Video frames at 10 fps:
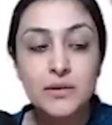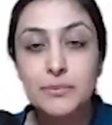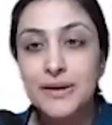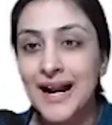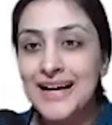a
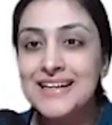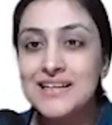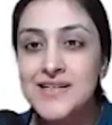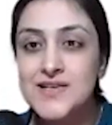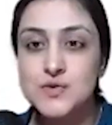
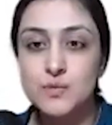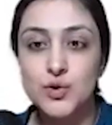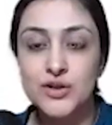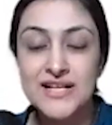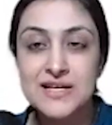brightness
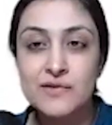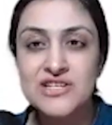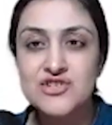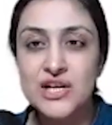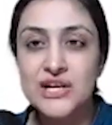mode that's how
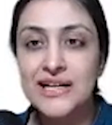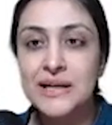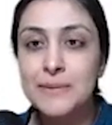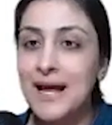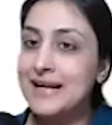we
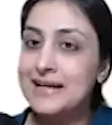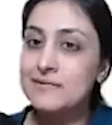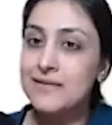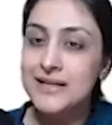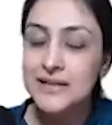generate black
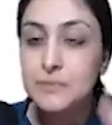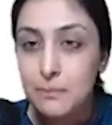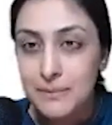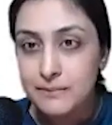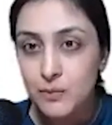and white in
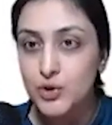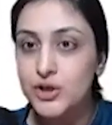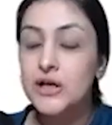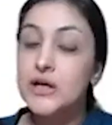b mode